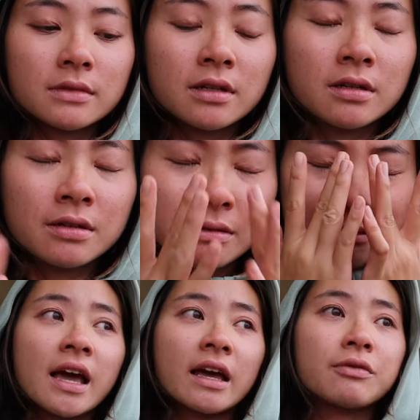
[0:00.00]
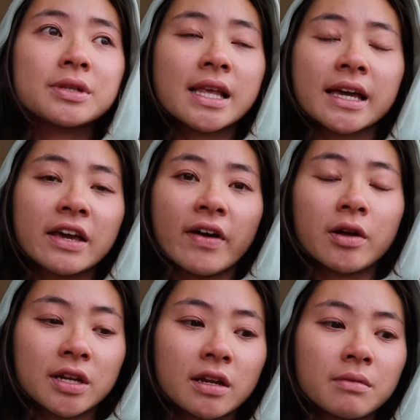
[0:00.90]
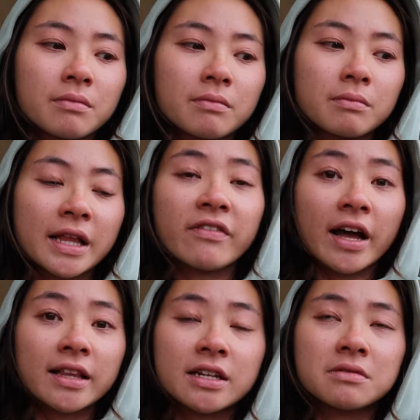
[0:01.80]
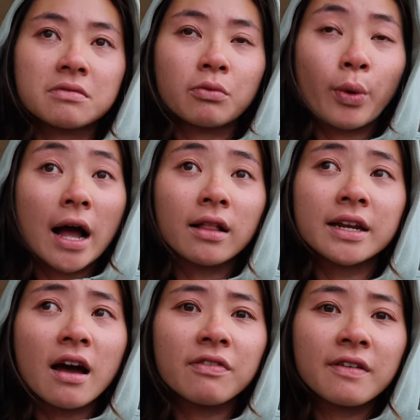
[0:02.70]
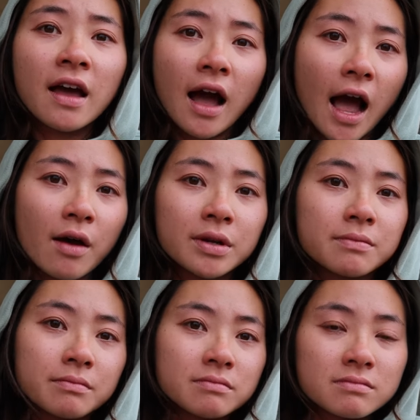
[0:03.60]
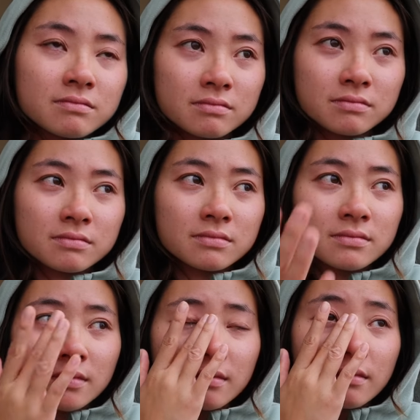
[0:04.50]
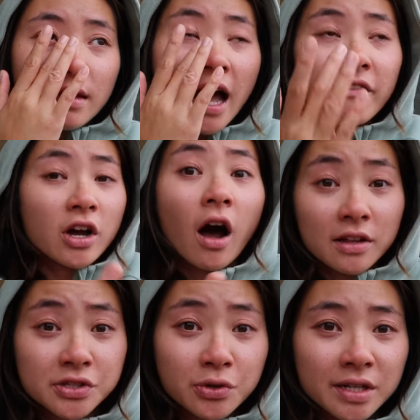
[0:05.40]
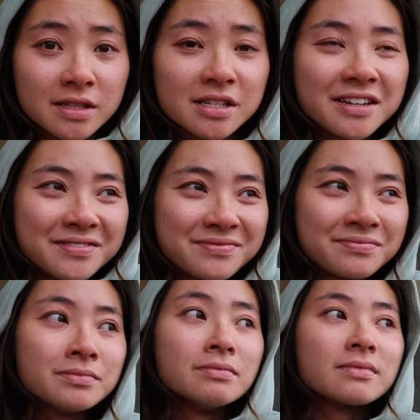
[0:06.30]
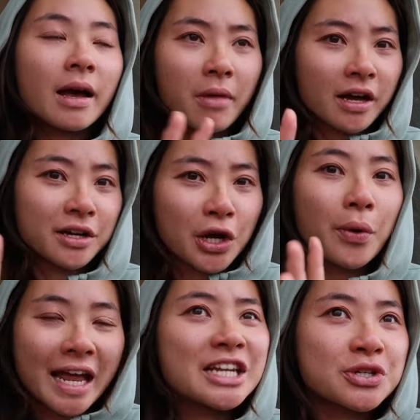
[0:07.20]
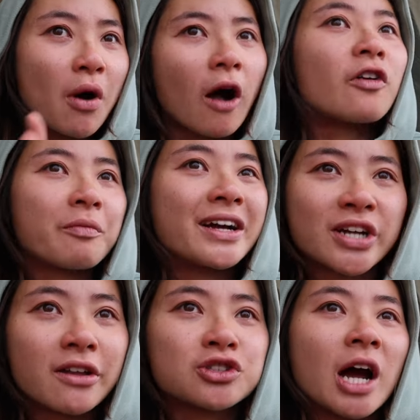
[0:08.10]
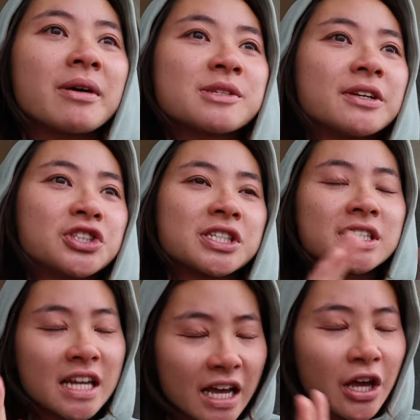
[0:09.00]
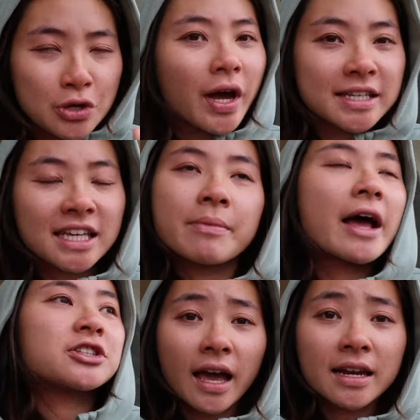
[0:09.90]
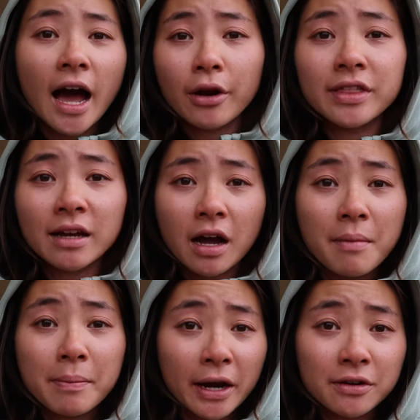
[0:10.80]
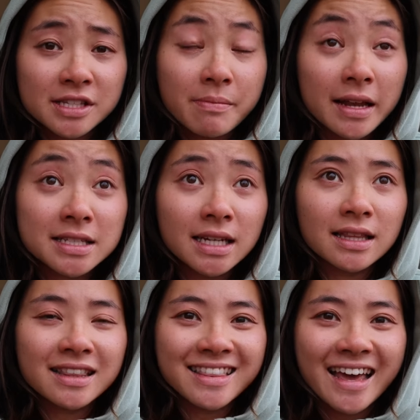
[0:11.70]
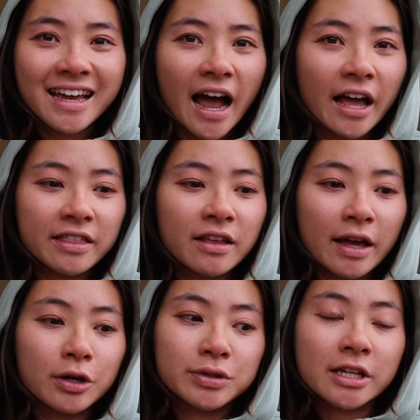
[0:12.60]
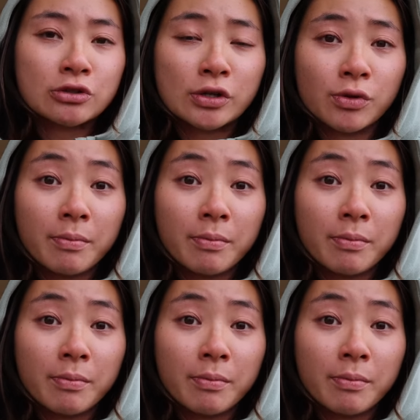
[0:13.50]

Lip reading: Because it was like, if I didn't play violin well enough, I would have a consequence. I'm not gonna go into all of my childhood traumas, but just, you guys can imagine. And I don't think my parents meant it. Like, I think they were really stressed with